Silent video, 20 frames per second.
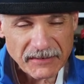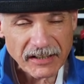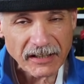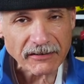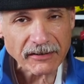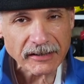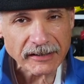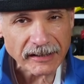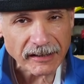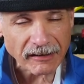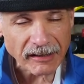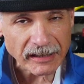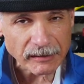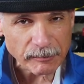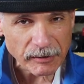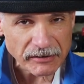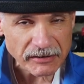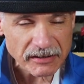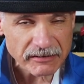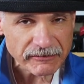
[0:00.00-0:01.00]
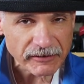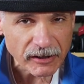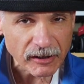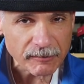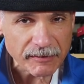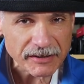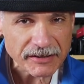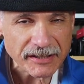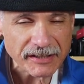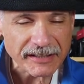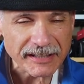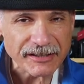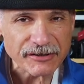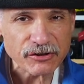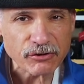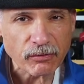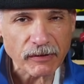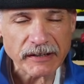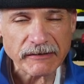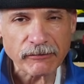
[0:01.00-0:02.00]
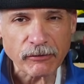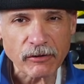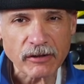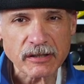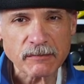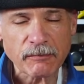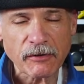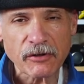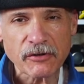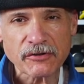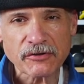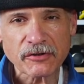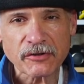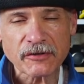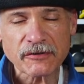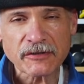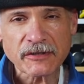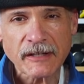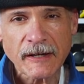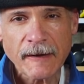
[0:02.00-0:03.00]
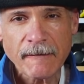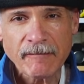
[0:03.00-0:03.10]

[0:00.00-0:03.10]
The other thing I like about this film is it is 24 exposures,